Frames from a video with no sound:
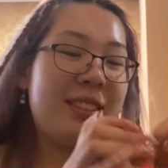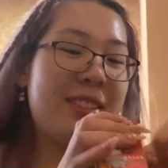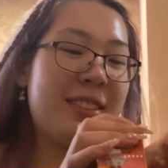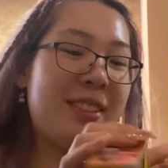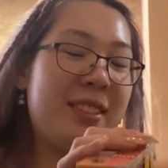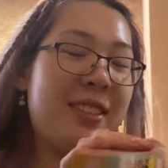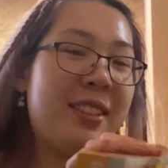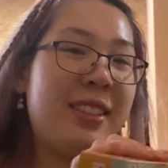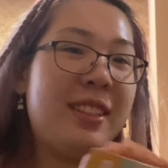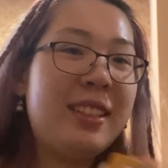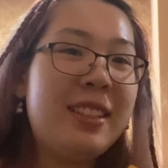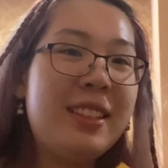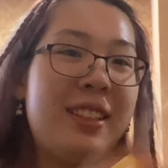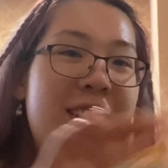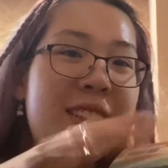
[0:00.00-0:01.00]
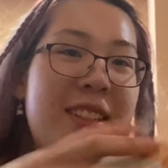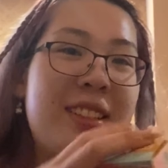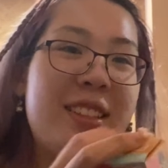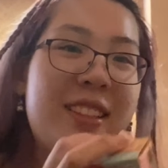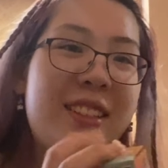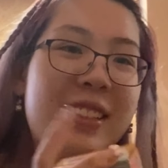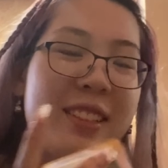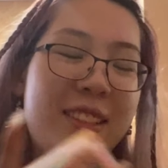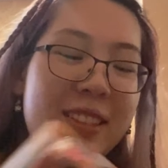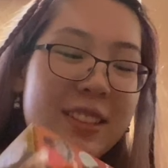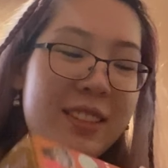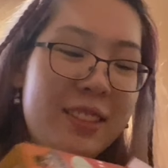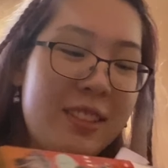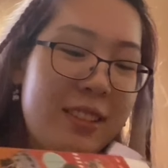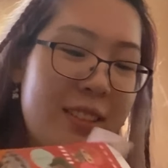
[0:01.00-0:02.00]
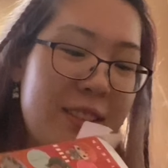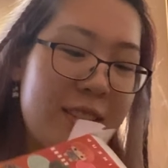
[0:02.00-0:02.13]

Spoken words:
(no one is talking)